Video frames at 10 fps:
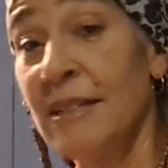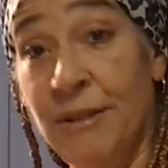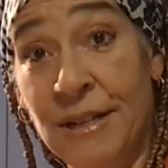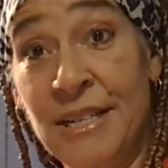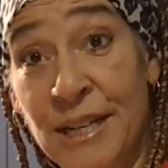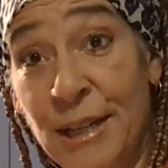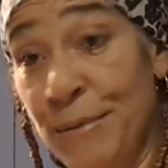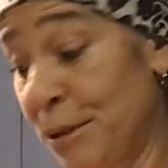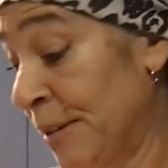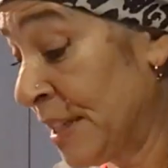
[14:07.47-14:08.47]
You can tell
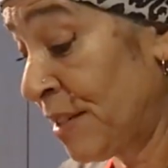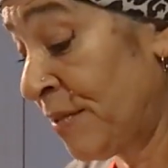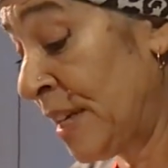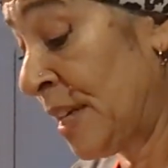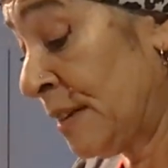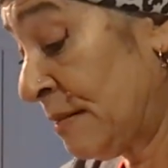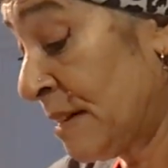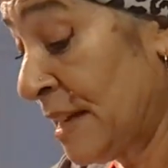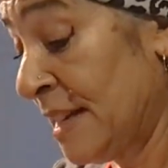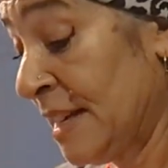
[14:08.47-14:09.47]
I'm doing this
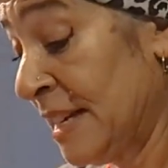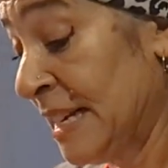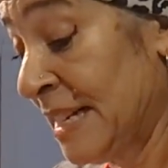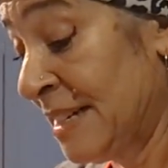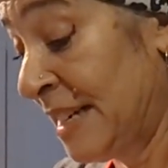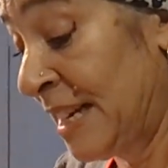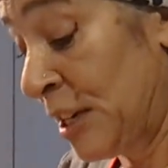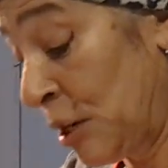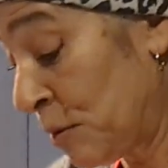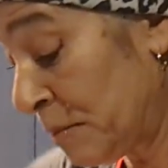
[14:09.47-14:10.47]
video at
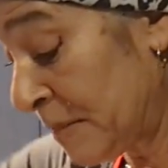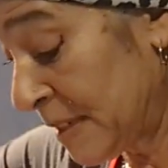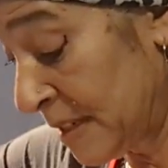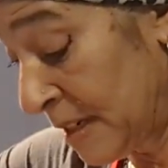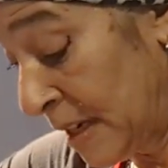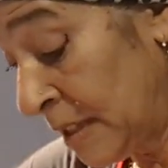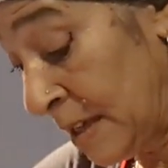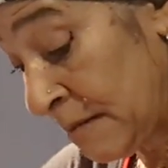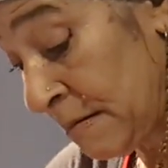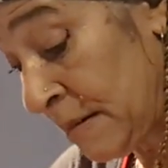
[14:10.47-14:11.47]
home
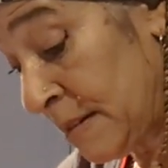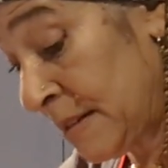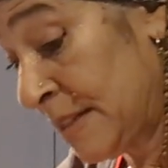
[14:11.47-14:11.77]
alone